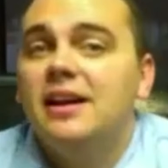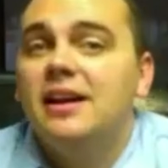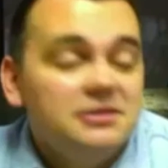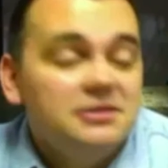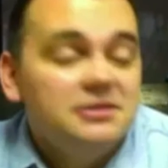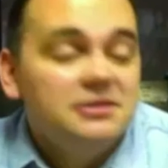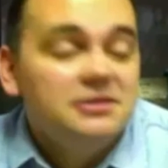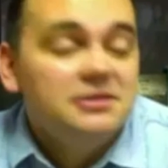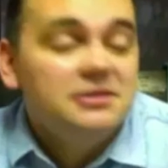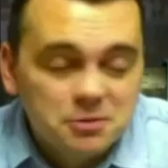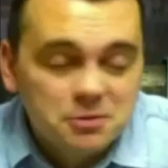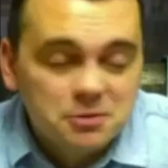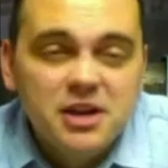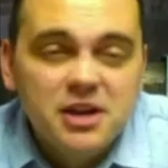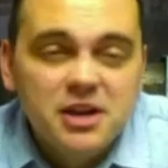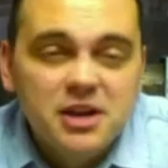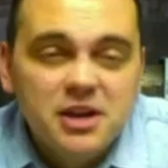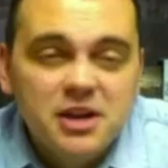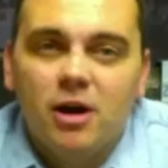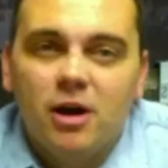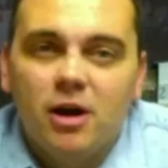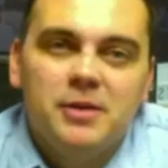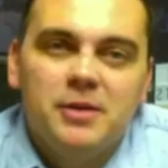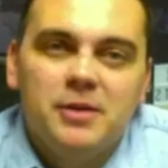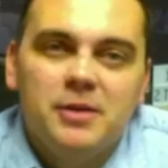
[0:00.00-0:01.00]
Just be a
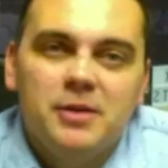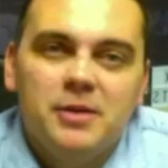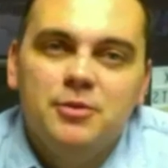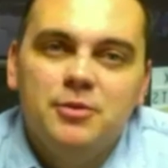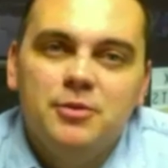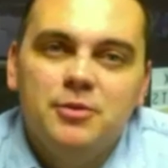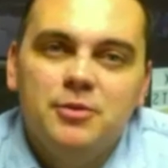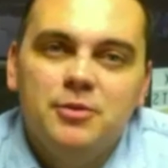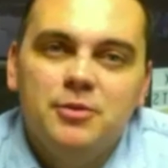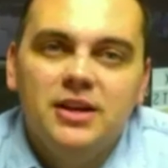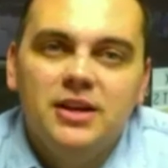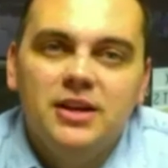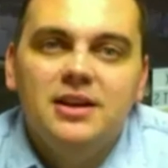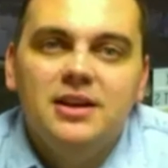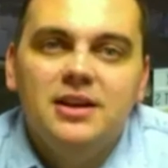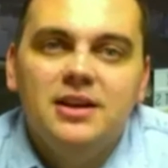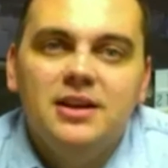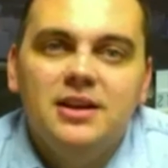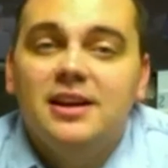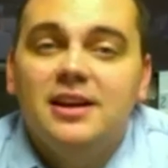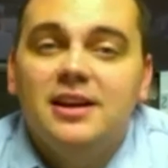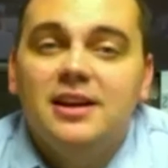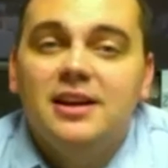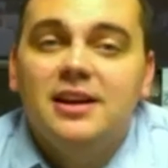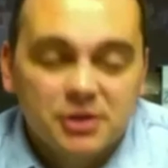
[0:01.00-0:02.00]
part of my
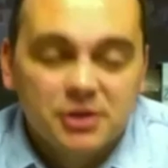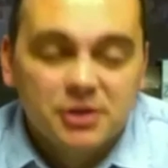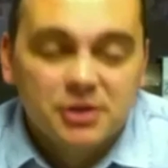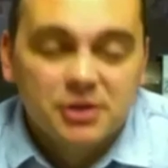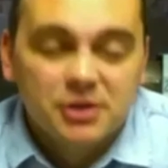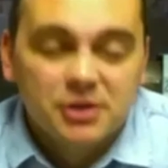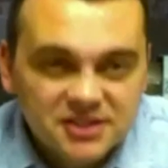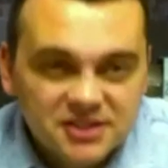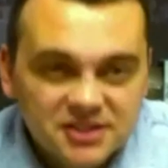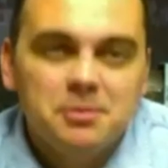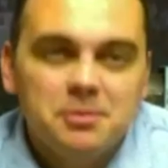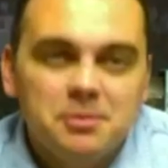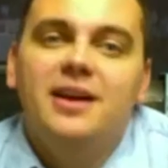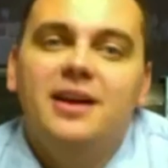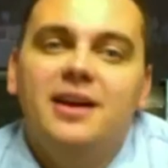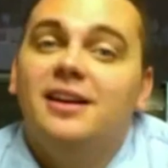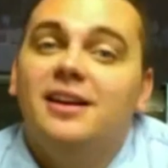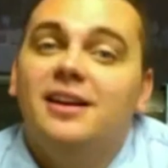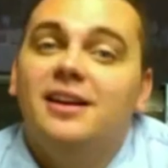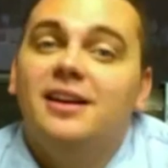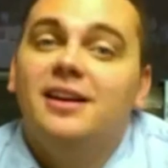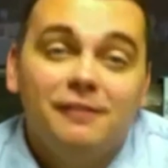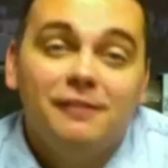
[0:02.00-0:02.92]
community. Participate.